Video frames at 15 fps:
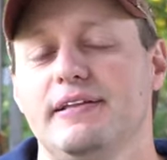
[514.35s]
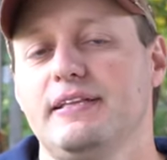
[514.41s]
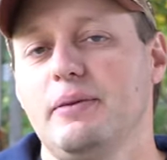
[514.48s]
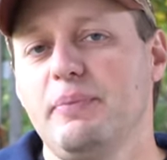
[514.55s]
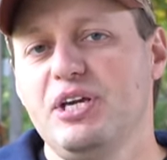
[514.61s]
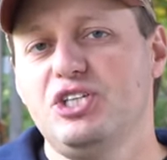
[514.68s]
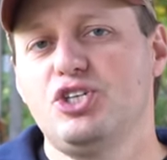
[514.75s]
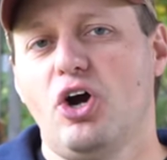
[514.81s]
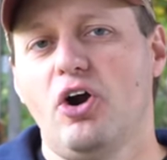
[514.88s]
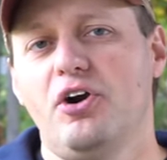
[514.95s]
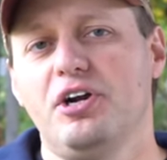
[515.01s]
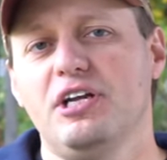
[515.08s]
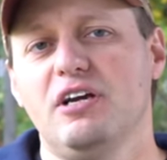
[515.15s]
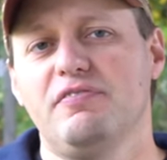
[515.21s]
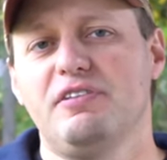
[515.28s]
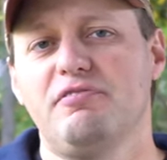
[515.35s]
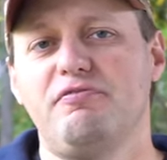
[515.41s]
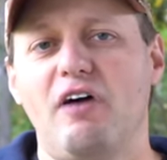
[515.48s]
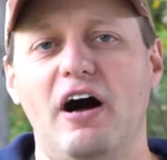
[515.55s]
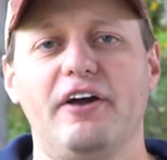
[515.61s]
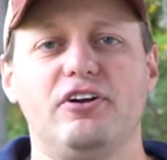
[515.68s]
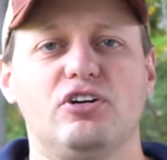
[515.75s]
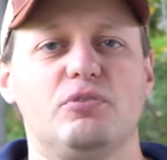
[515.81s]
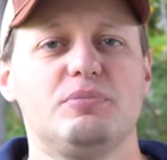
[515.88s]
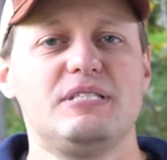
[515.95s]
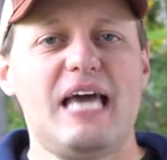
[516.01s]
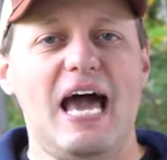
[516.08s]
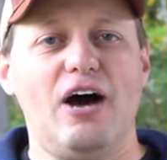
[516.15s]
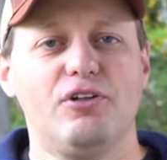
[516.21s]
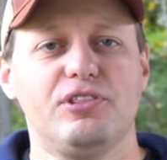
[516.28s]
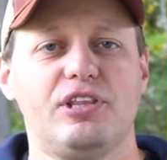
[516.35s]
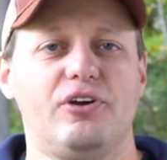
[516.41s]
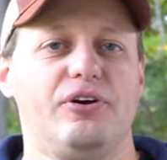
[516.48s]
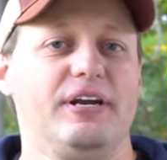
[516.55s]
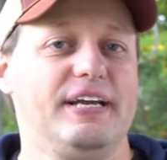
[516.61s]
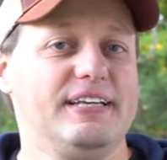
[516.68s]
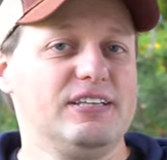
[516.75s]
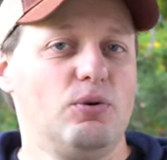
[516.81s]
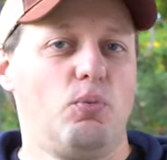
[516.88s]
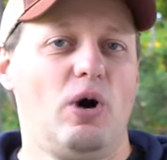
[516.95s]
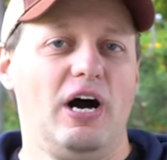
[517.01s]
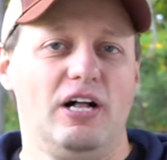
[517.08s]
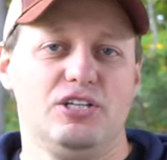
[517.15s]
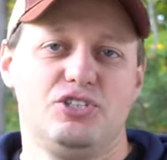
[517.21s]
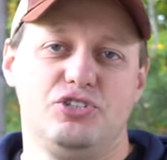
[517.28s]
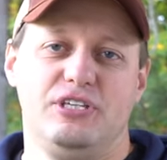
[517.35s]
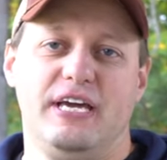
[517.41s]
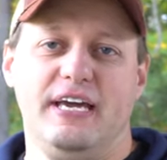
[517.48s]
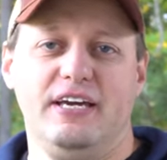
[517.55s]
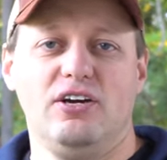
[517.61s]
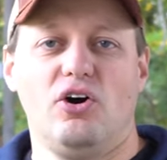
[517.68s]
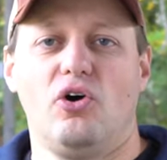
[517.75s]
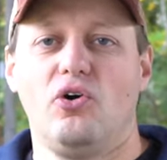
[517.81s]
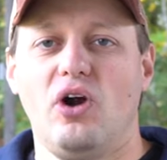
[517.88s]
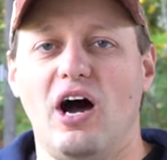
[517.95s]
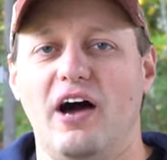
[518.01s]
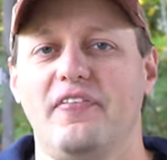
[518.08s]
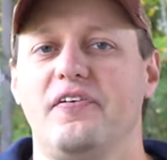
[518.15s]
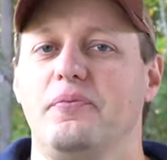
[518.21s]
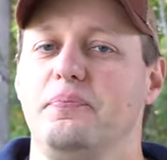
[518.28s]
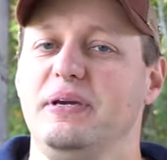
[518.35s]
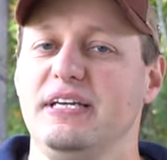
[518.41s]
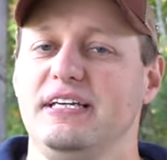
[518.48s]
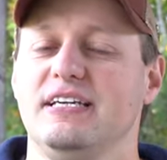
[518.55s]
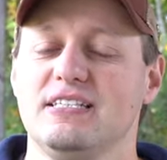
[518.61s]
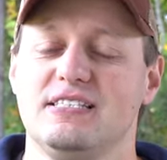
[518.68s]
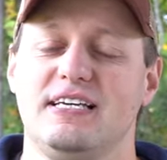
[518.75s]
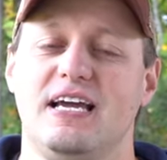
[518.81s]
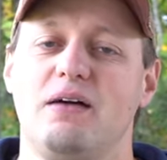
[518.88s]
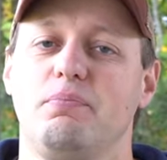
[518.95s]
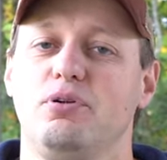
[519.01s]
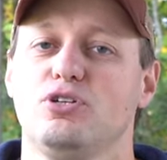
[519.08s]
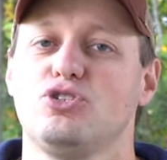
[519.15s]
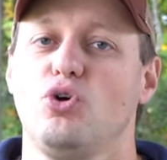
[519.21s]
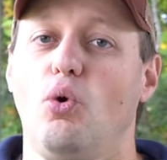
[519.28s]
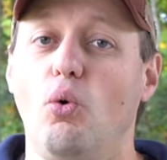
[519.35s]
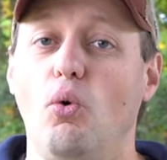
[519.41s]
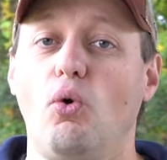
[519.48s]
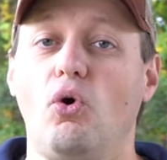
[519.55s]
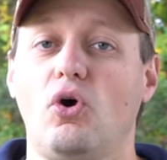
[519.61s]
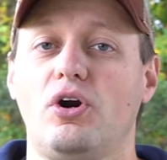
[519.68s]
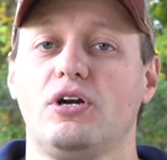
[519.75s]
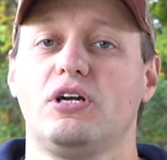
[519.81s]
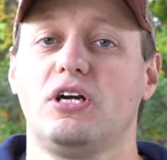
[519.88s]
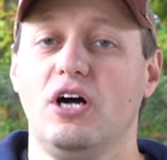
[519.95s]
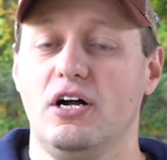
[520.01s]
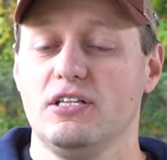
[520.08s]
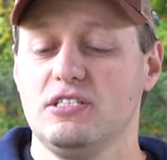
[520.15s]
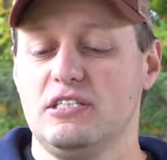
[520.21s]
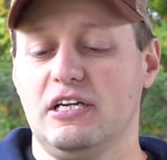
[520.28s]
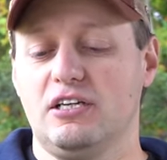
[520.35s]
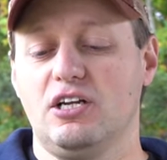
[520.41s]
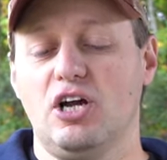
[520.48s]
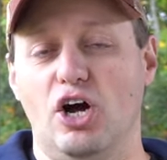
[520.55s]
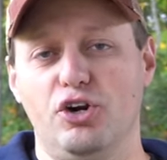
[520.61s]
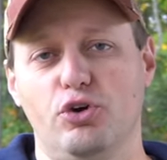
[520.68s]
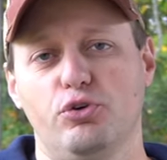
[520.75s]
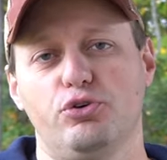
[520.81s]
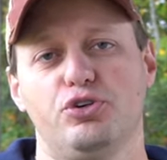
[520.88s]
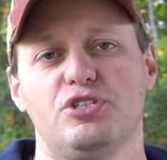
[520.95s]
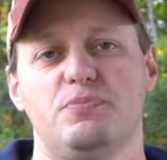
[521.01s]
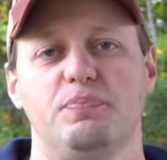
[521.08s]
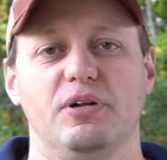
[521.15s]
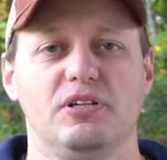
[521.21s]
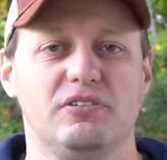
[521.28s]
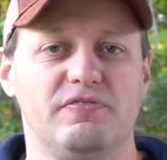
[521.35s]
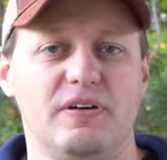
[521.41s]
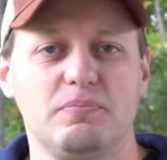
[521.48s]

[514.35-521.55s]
The majority of the firearms out there in the wild today are either media samples or guns that gun owners built